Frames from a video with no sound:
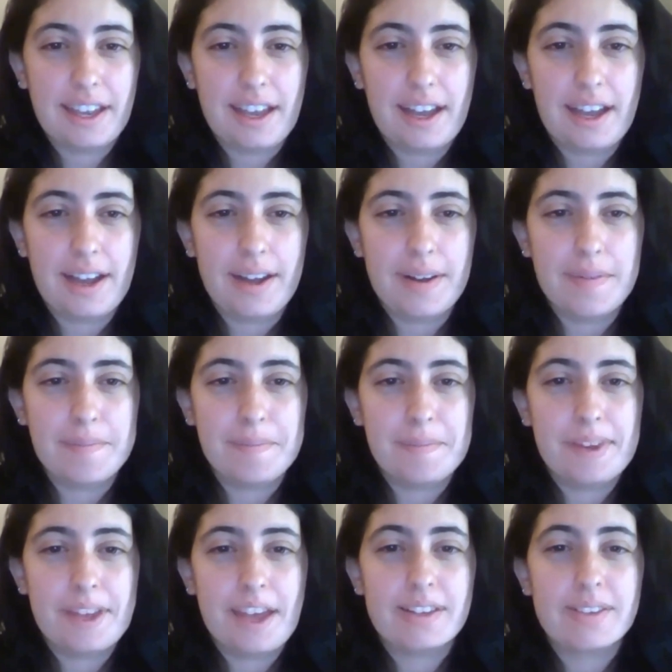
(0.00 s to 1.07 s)

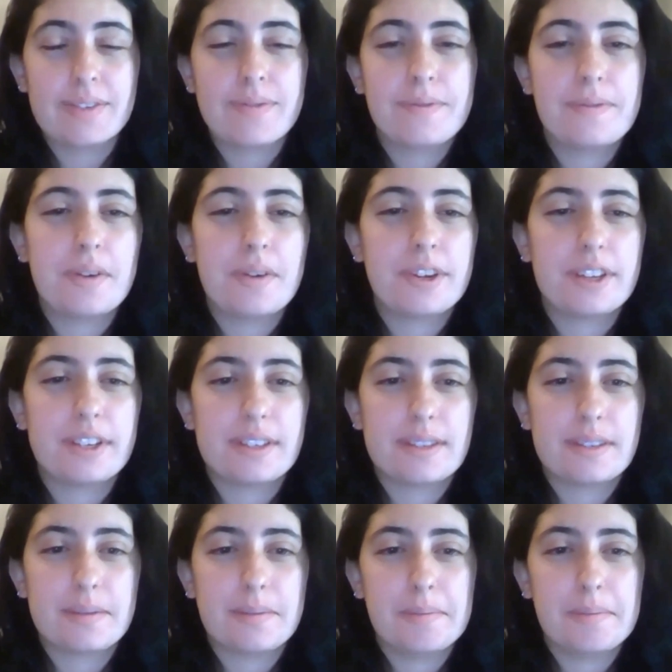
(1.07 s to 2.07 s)
has focused